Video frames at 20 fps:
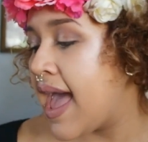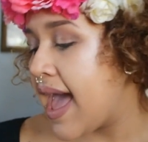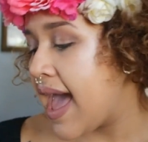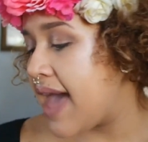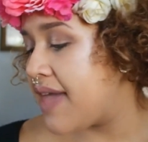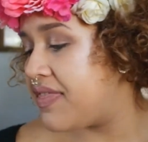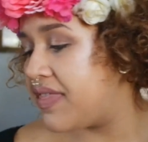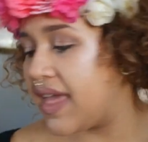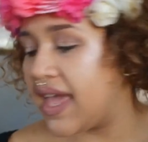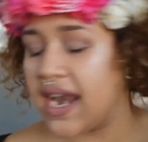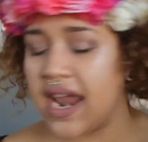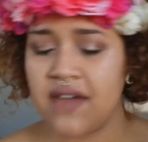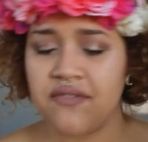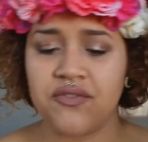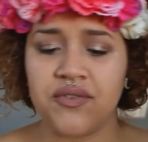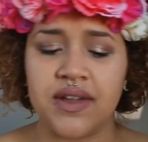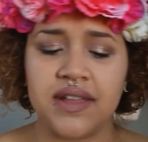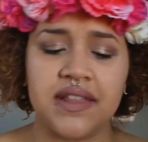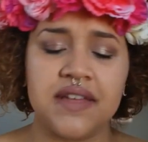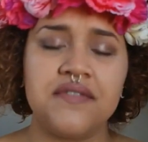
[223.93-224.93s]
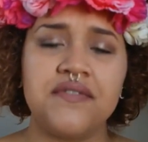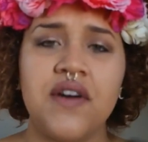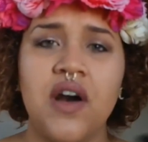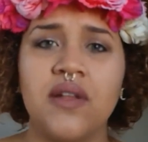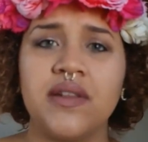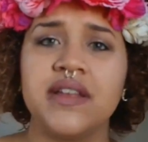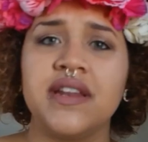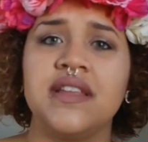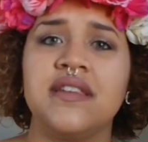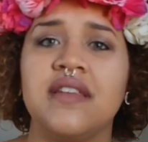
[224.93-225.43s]
And then I've really
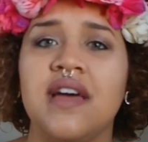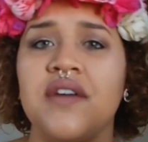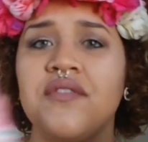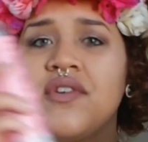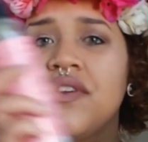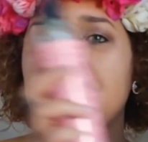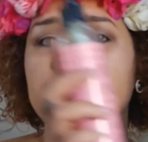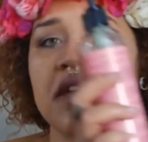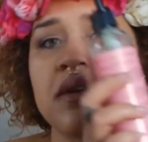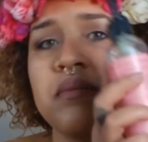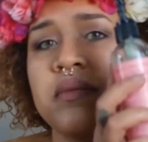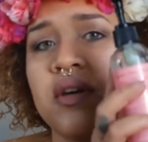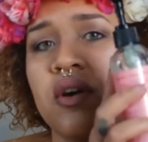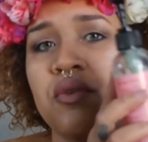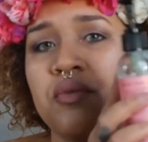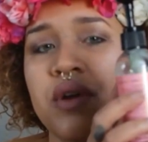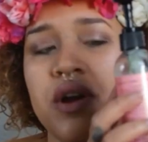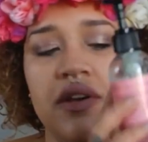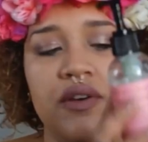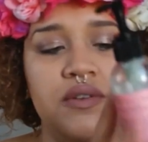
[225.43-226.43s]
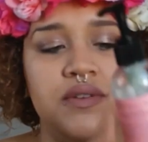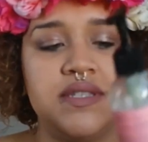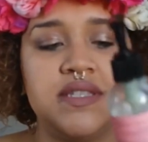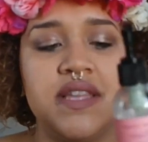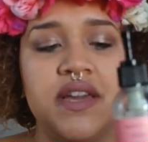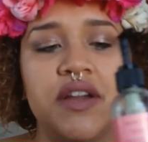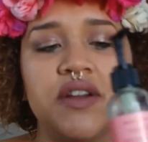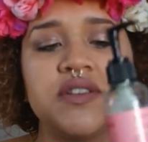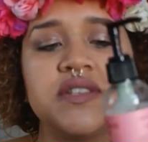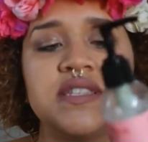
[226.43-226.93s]
fallen in love with Camille Rose.
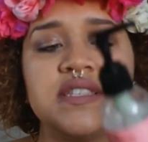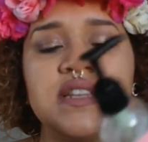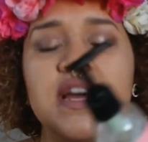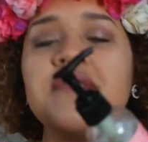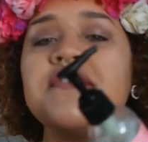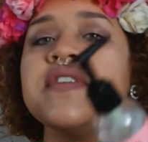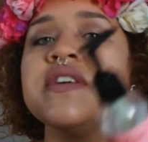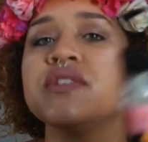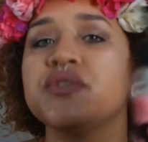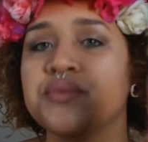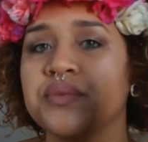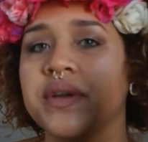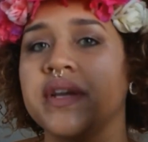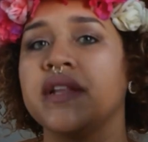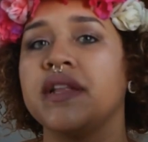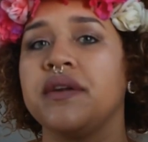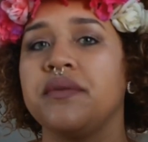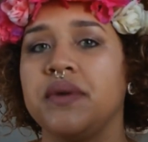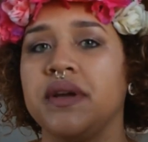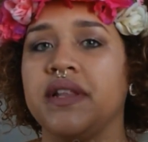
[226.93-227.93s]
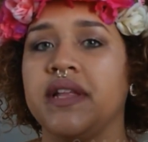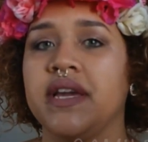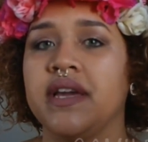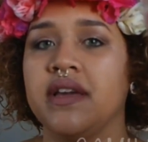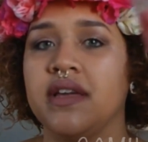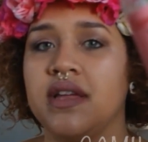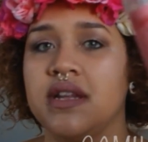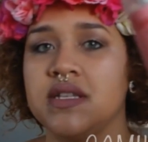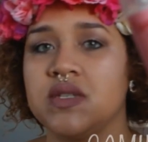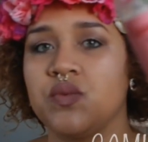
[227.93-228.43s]
Their stuff is really, really
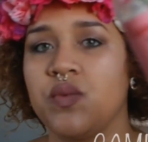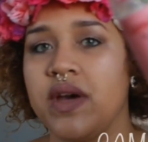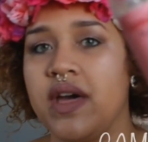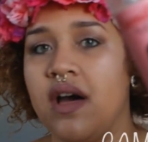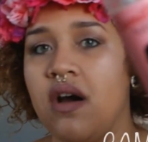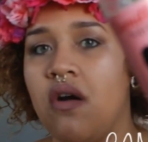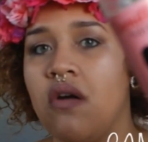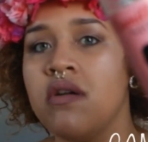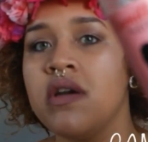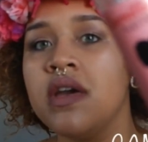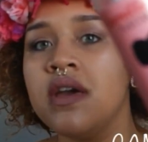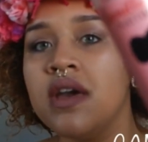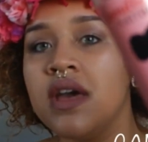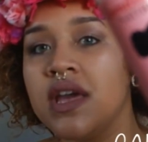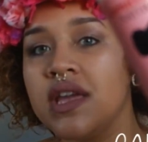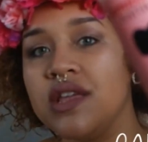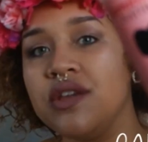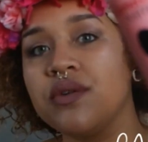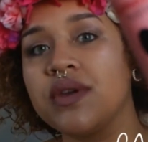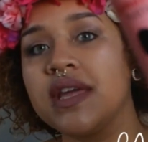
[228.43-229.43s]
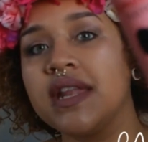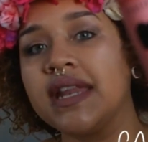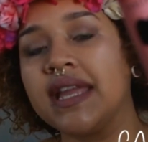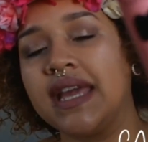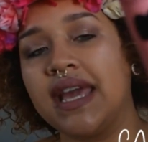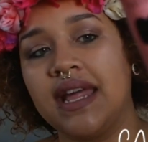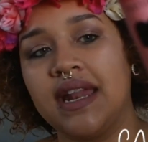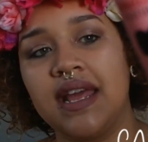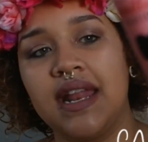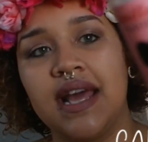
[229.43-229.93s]
good as well. You can
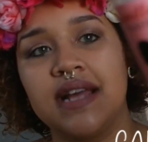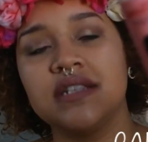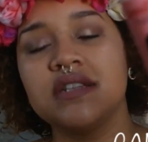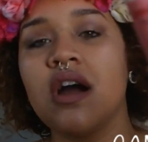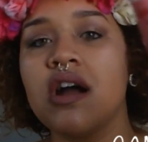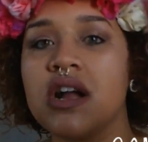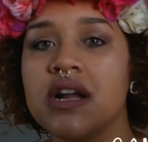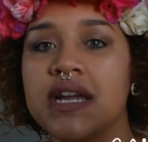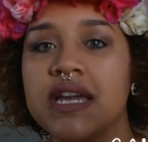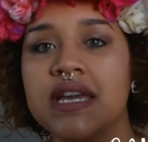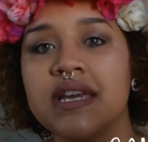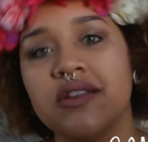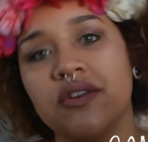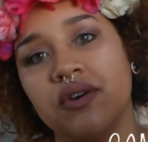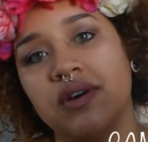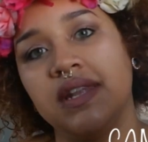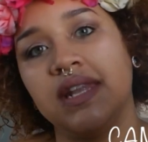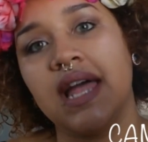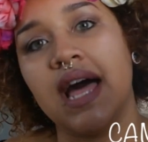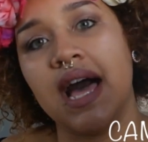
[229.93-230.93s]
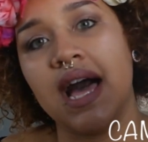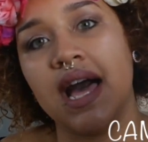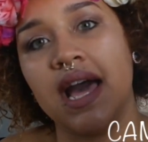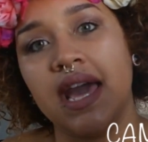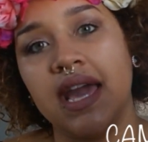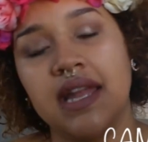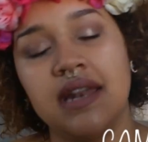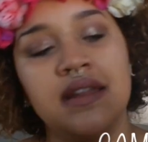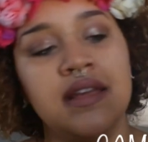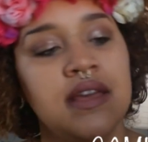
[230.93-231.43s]
get it at Target,
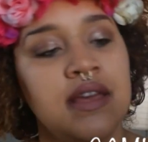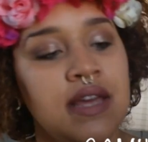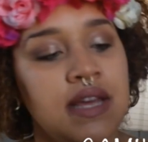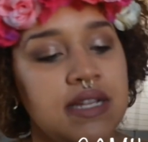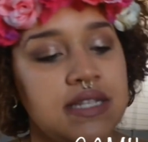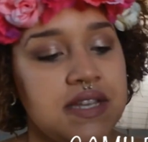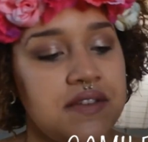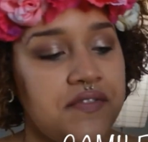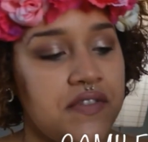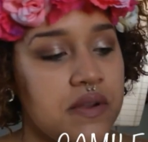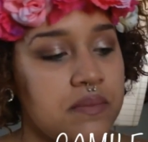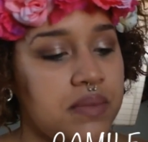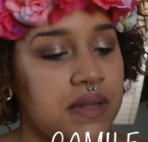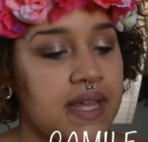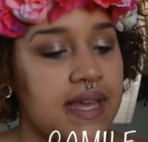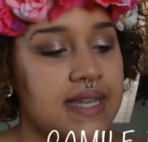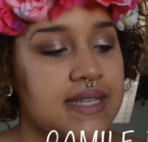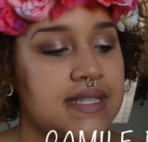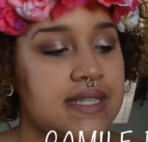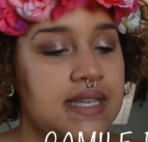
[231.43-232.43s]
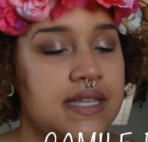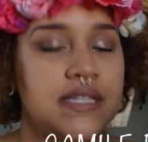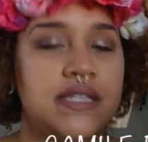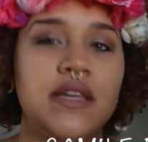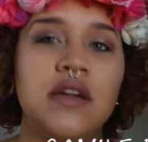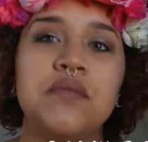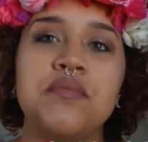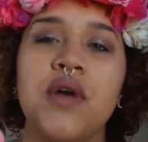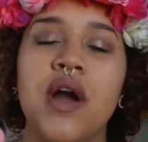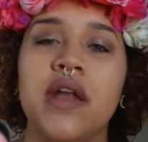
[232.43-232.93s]
online, different places.
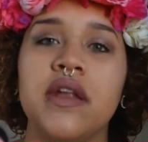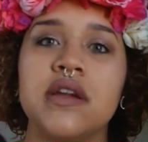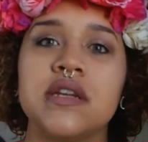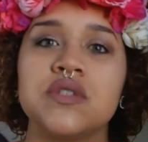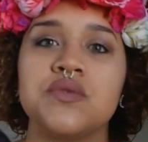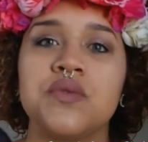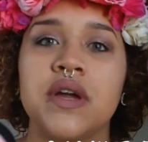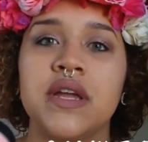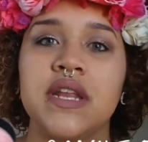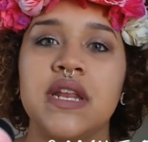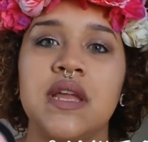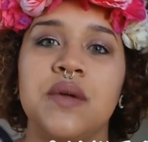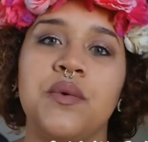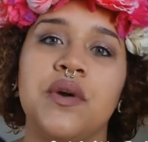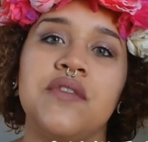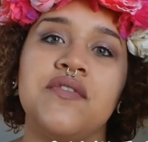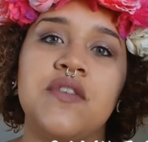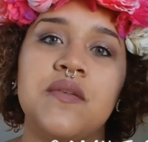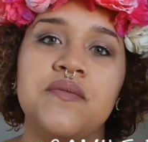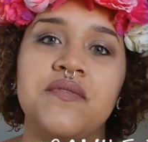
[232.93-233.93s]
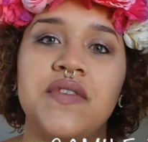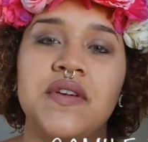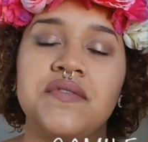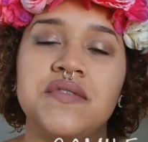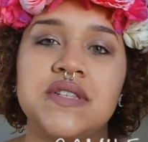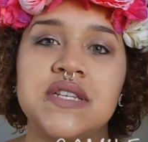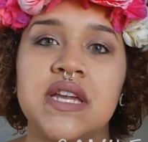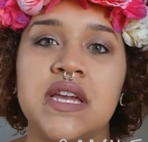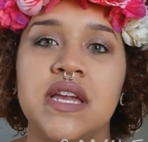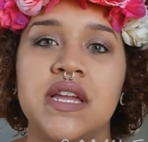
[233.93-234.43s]
Their products run anywhere from
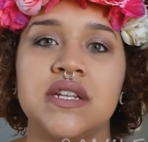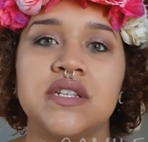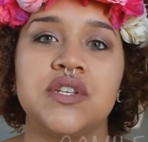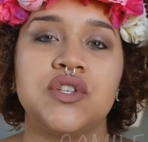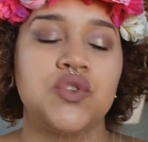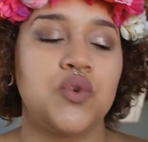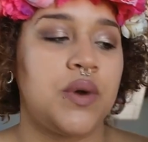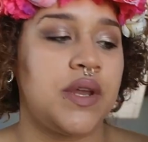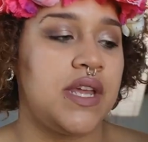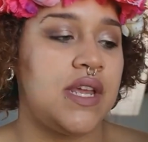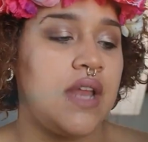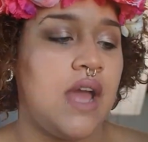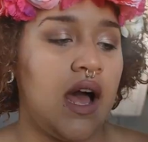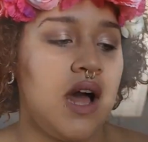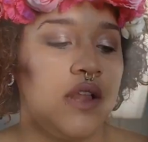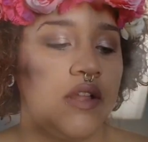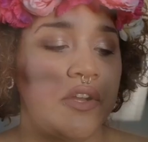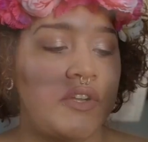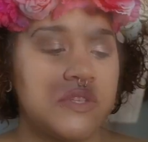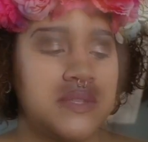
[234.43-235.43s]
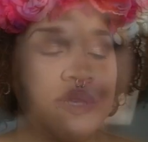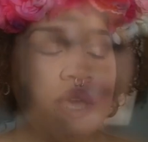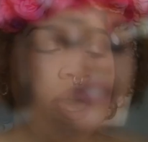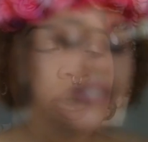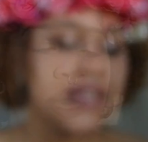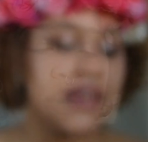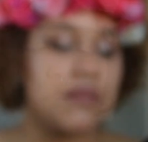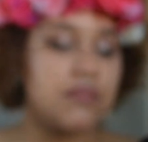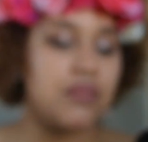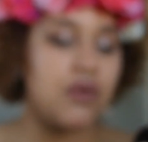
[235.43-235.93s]
$15 to $20. I got a
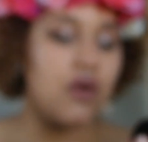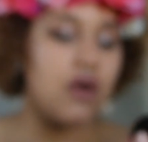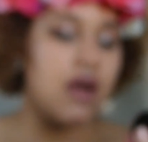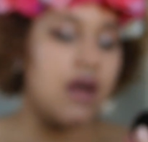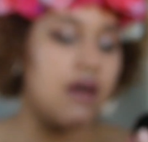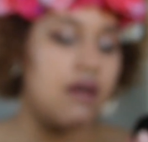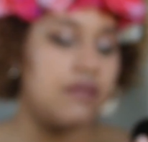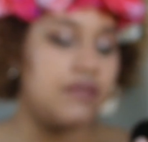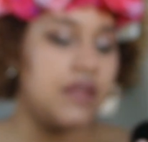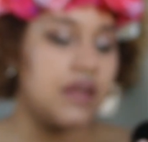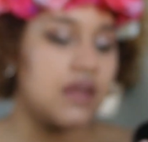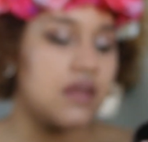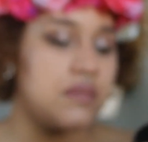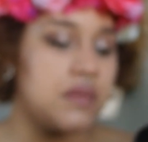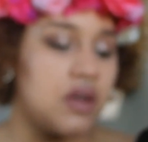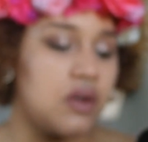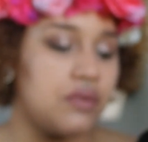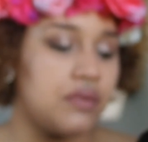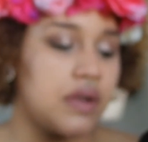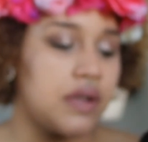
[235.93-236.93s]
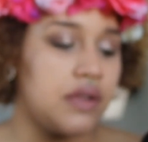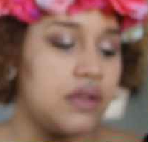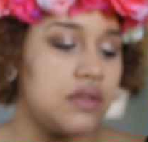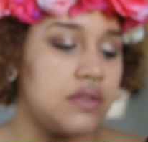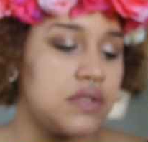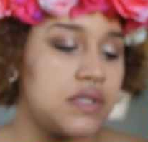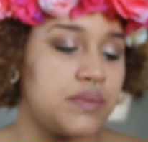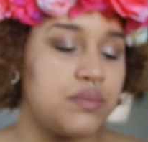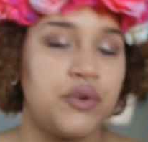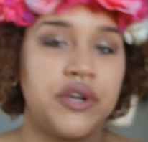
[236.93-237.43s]
sample of the Camille
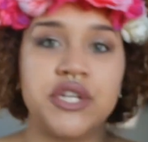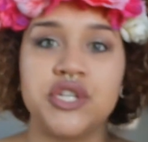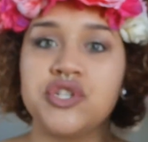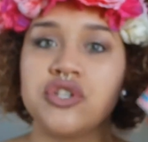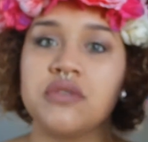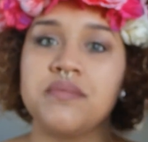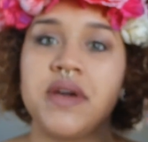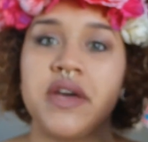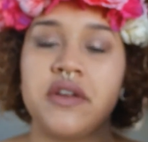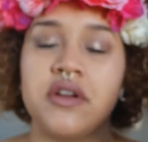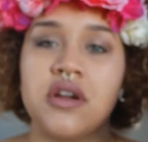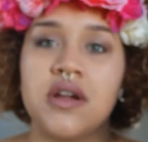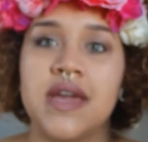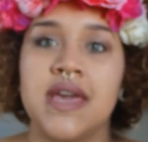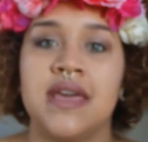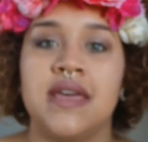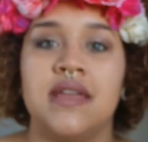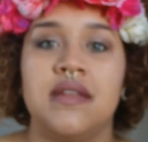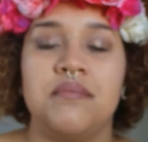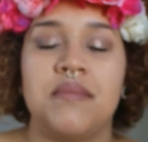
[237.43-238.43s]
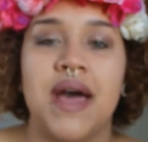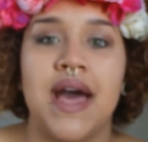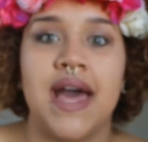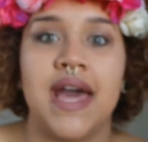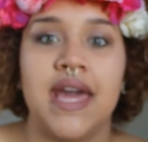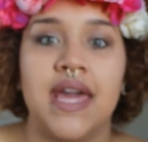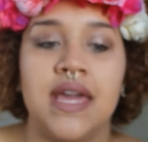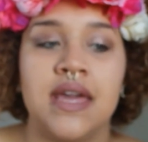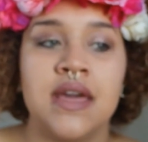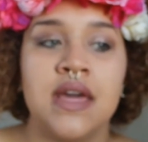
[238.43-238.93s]
Rose Moisture Butter in
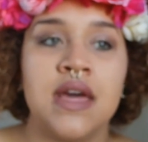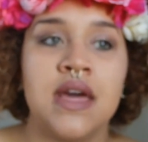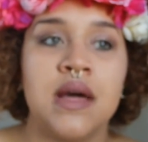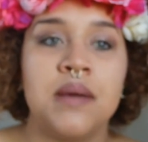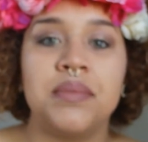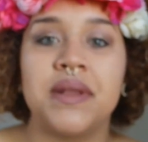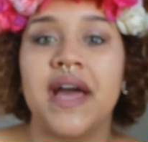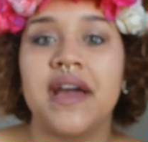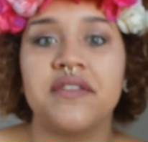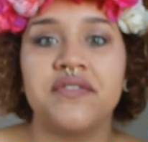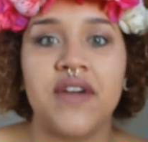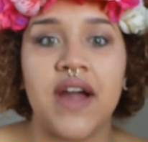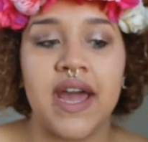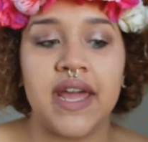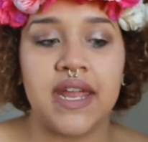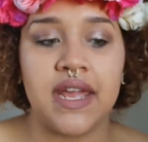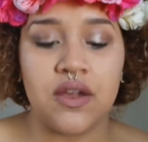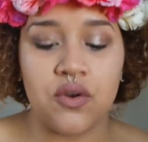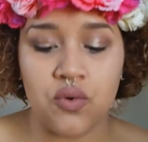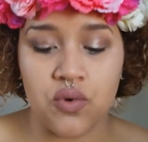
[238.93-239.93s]
my Black Friday